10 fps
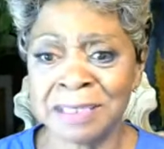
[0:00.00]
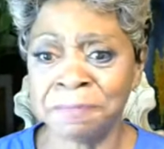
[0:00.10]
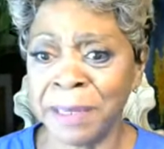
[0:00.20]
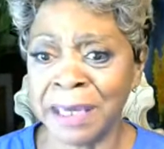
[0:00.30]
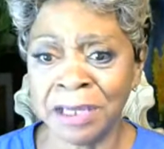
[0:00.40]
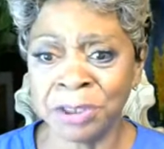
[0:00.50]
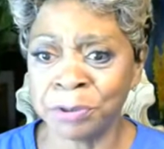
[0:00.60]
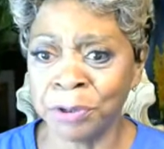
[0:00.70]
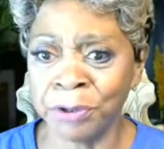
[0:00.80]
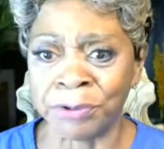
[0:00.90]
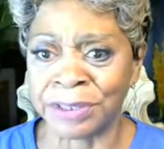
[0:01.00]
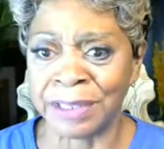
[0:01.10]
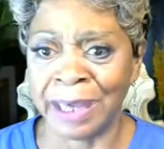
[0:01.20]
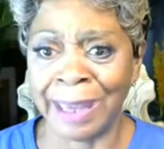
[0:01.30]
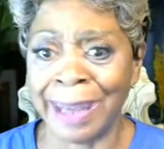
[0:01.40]
And he's speaking
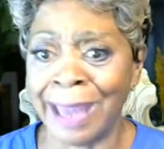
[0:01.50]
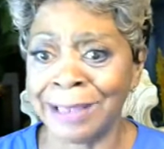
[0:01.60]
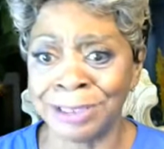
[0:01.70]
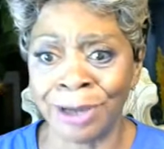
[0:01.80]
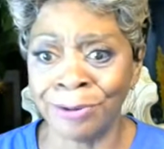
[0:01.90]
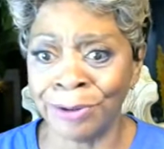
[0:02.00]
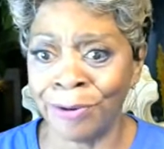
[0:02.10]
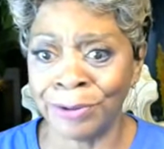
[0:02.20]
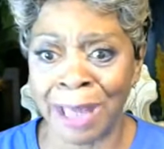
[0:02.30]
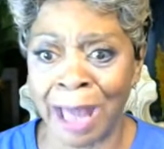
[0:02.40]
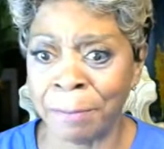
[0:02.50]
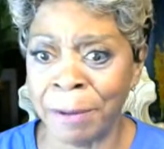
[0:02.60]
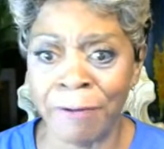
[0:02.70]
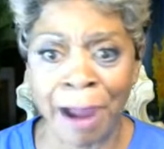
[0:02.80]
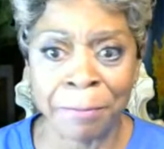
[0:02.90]
truth. And I don't own
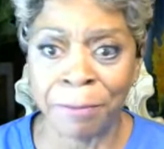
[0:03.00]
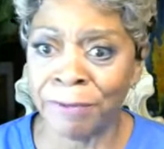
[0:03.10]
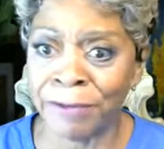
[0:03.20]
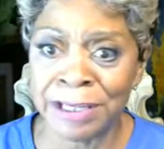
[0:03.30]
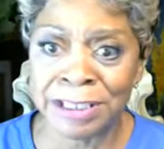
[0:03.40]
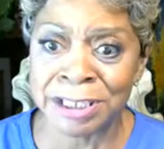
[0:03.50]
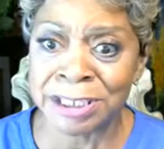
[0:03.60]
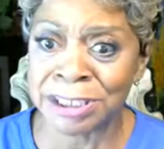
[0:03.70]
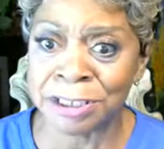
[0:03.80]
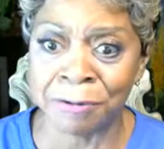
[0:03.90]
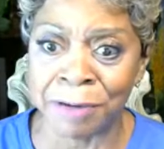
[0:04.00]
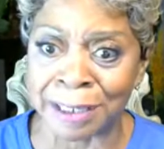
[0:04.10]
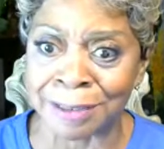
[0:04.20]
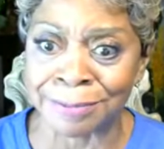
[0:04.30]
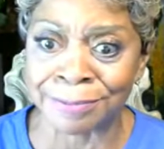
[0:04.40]
copyright privileges
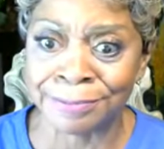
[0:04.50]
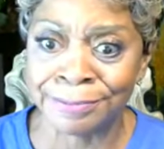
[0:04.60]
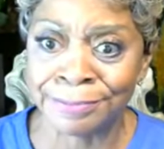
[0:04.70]
to it.